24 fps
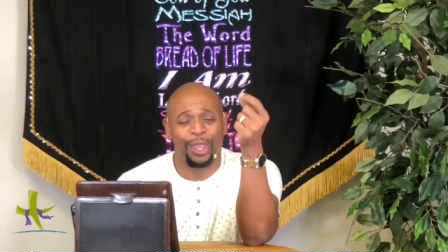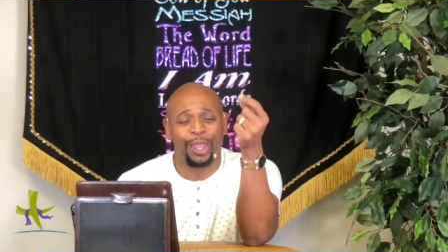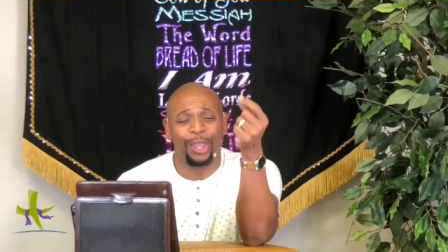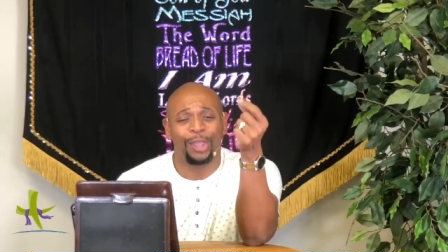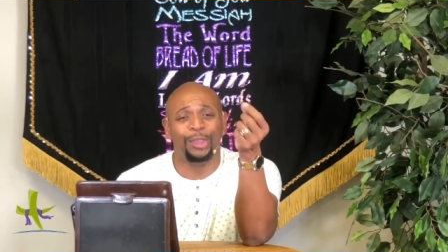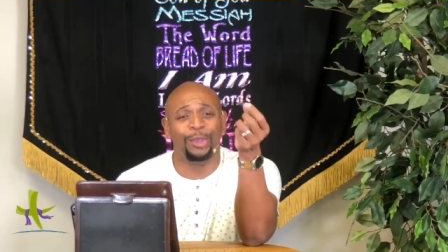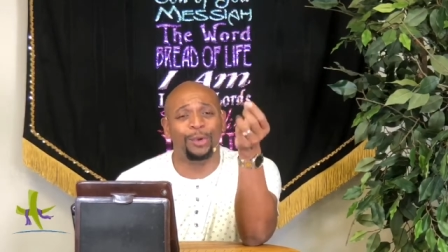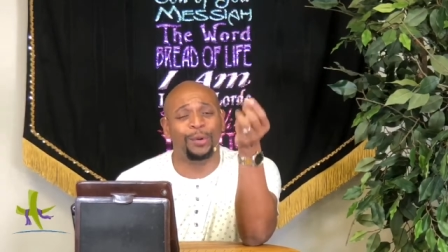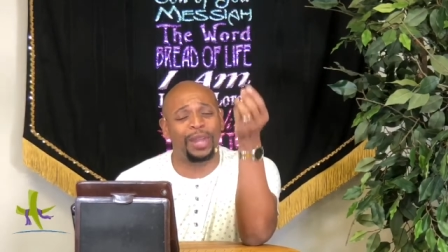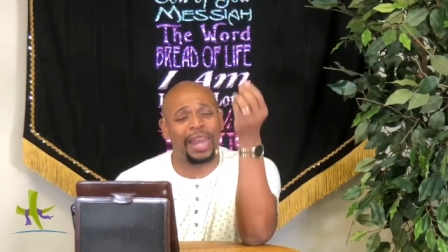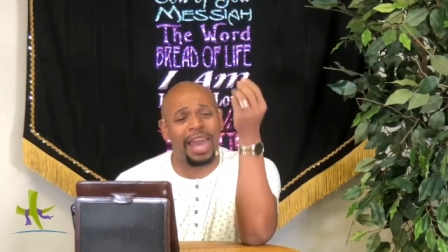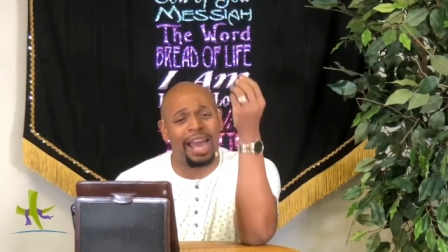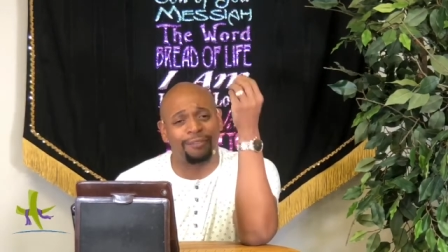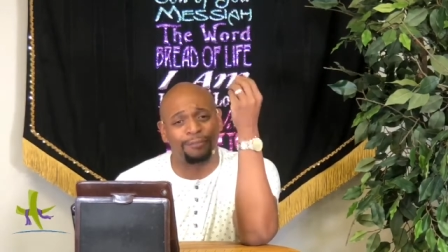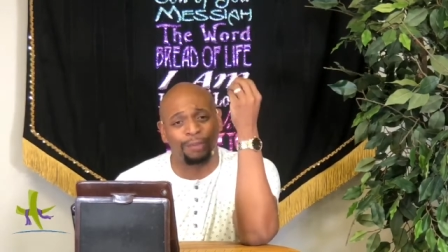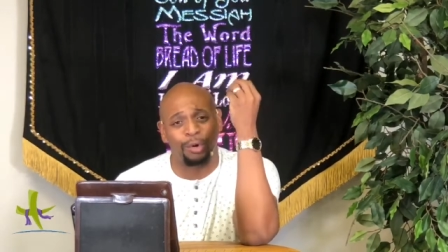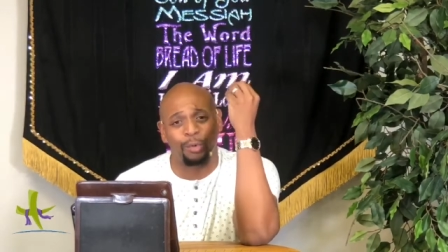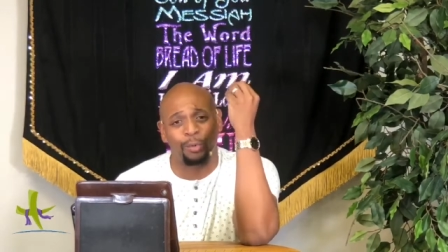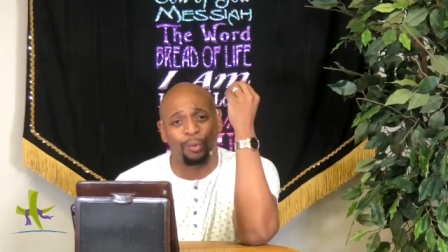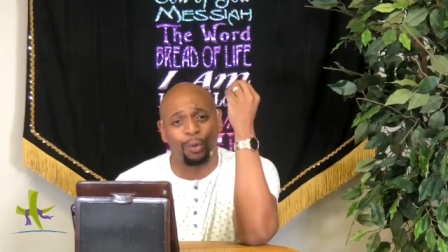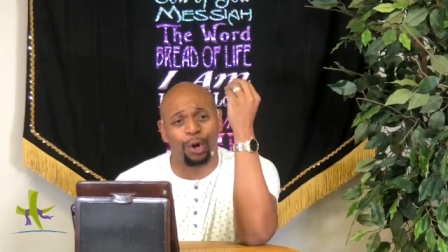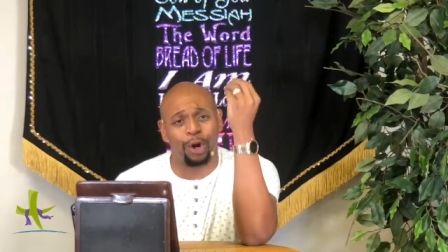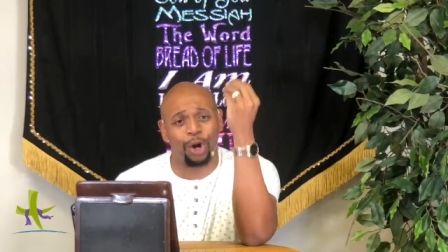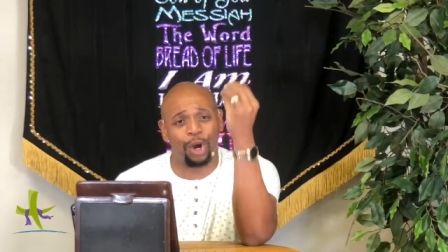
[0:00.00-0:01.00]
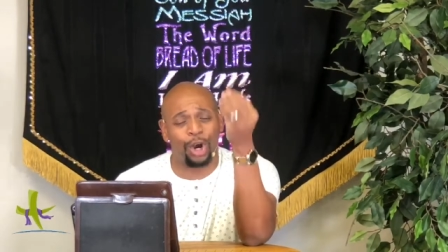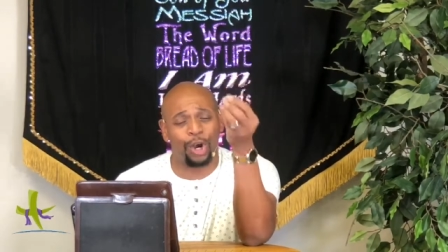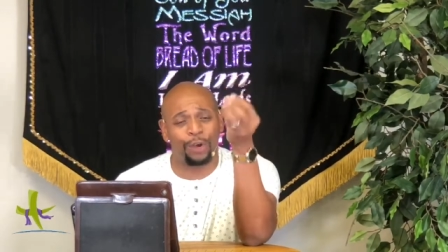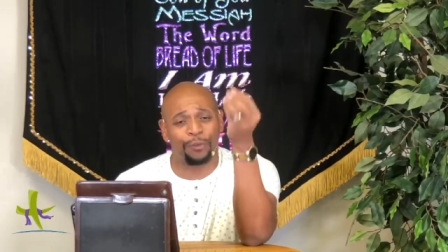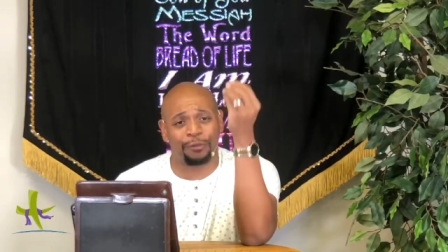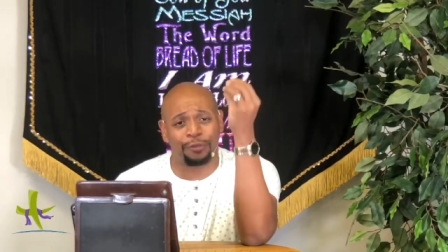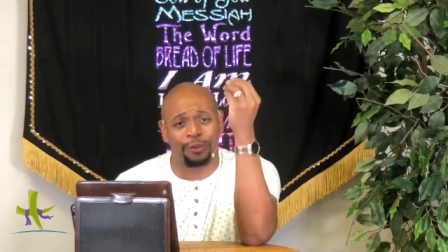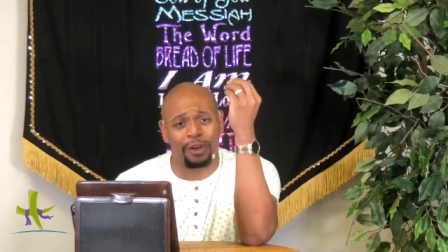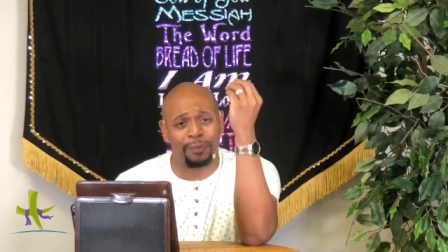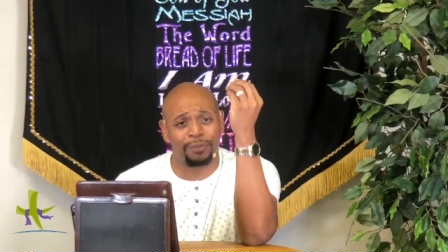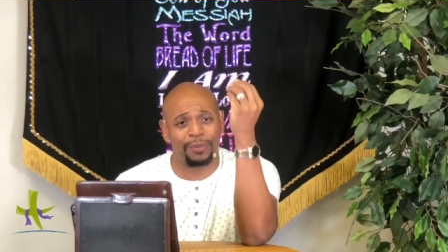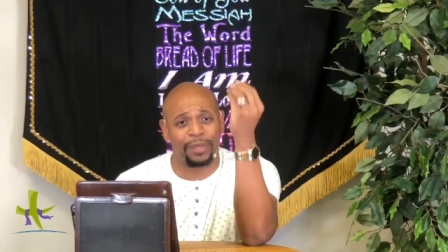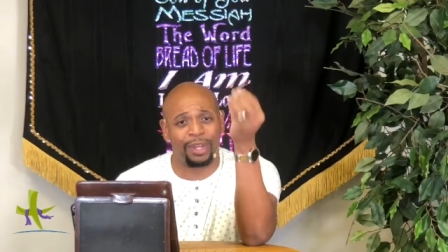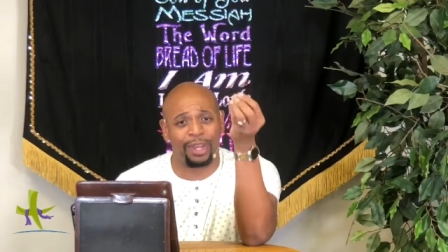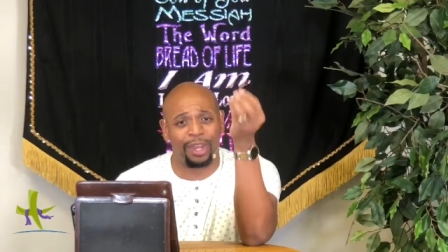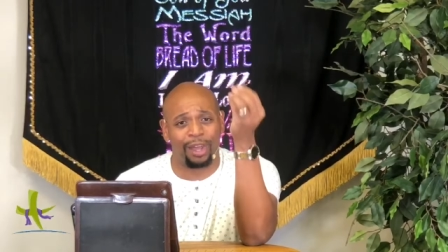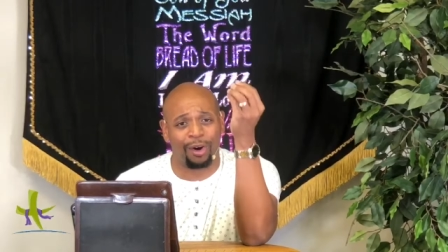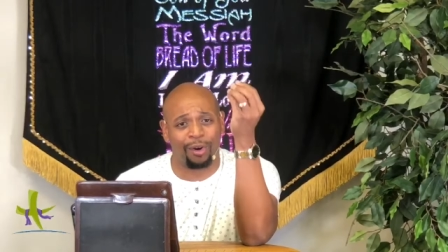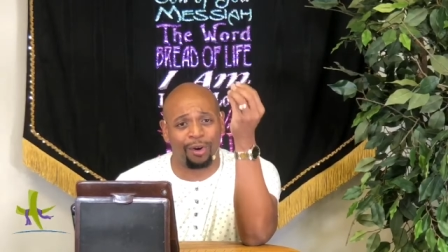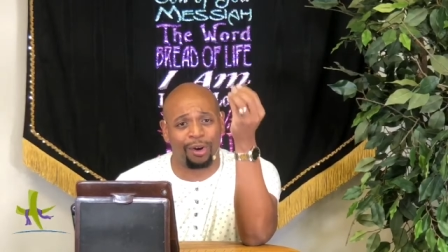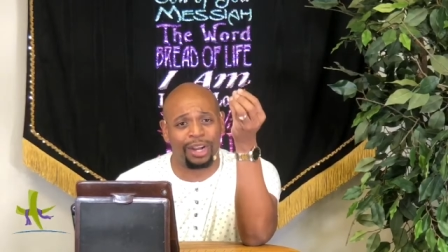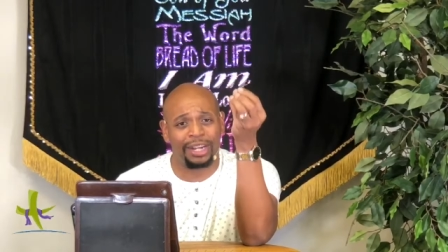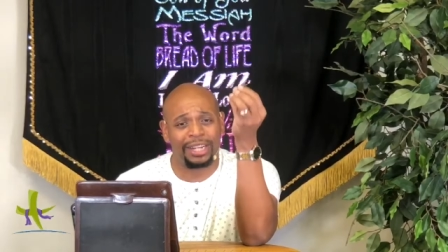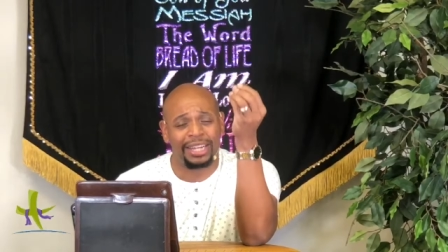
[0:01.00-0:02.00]
you can have a word from the
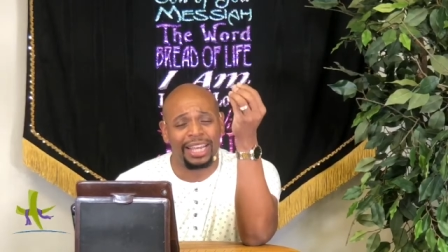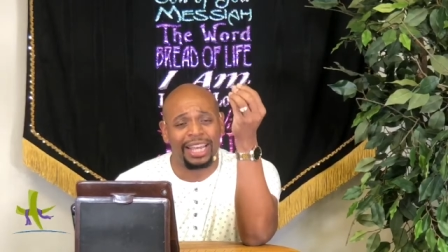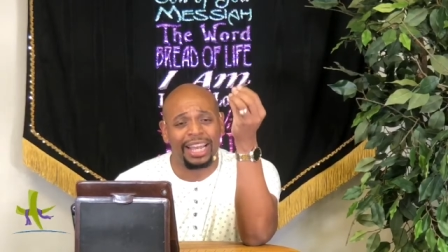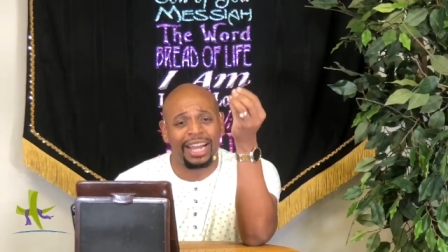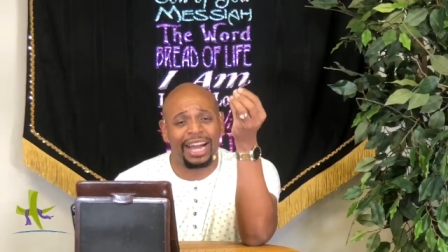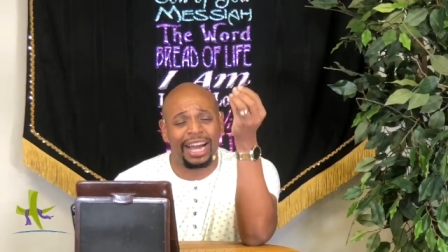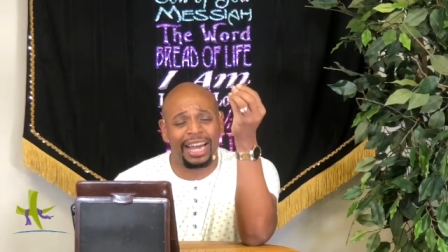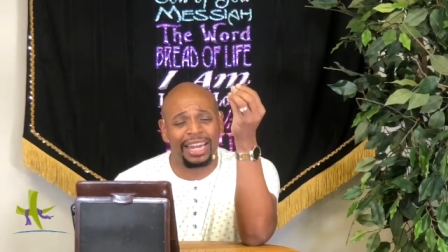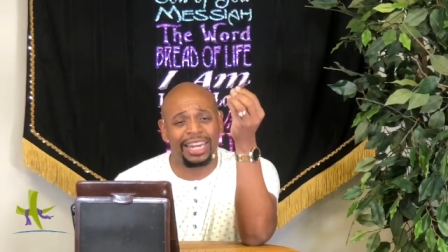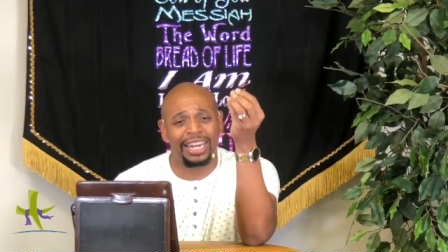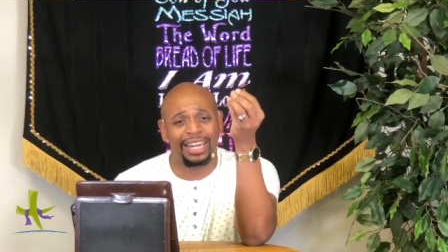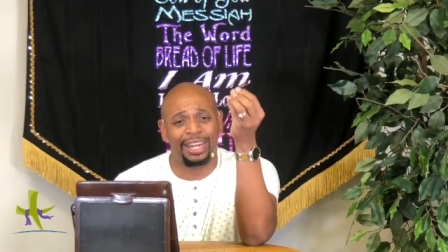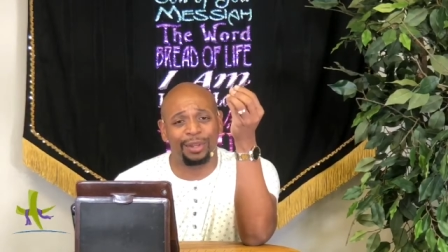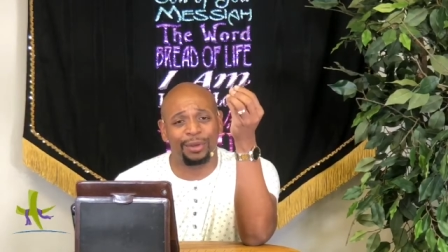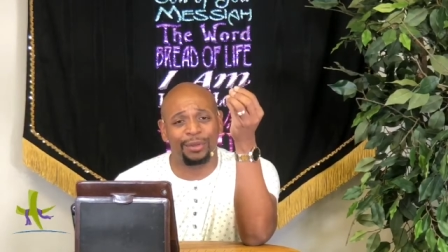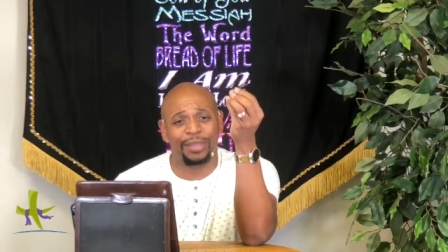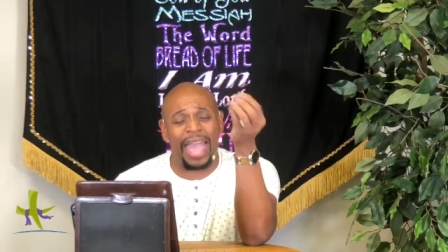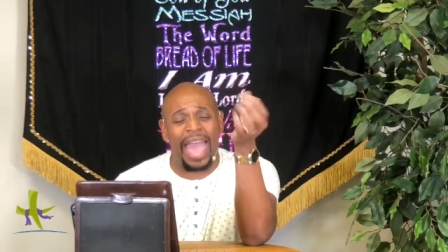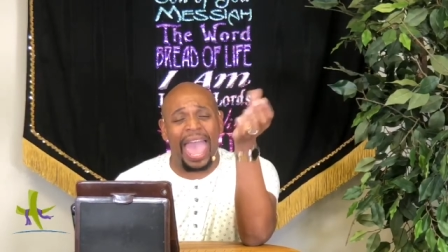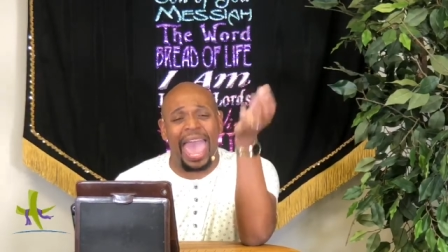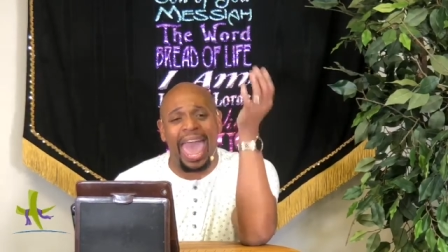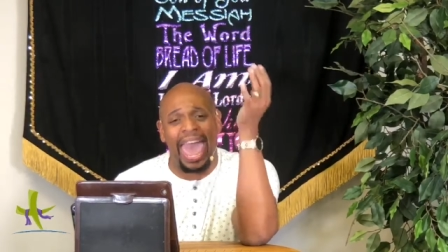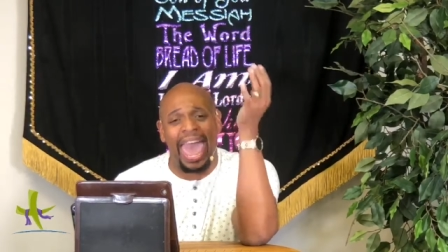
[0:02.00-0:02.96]
Lord, hallelujah,